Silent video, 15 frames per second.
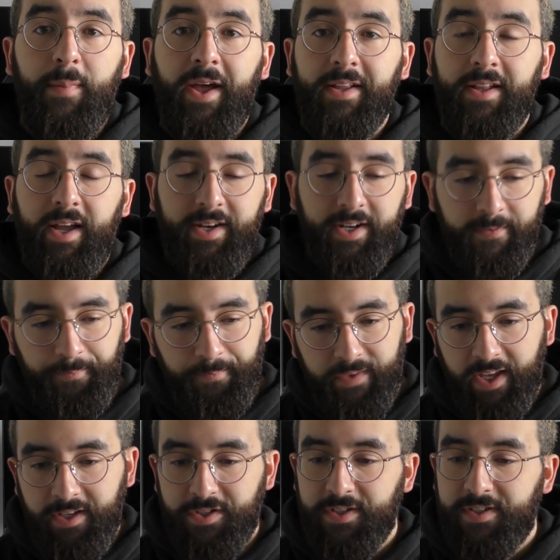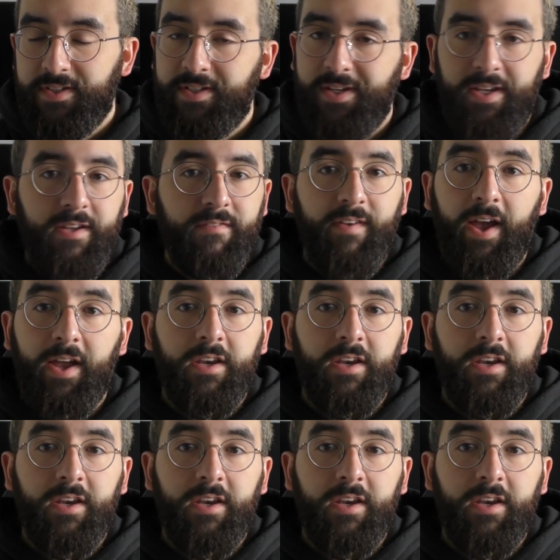Pay Later and just see if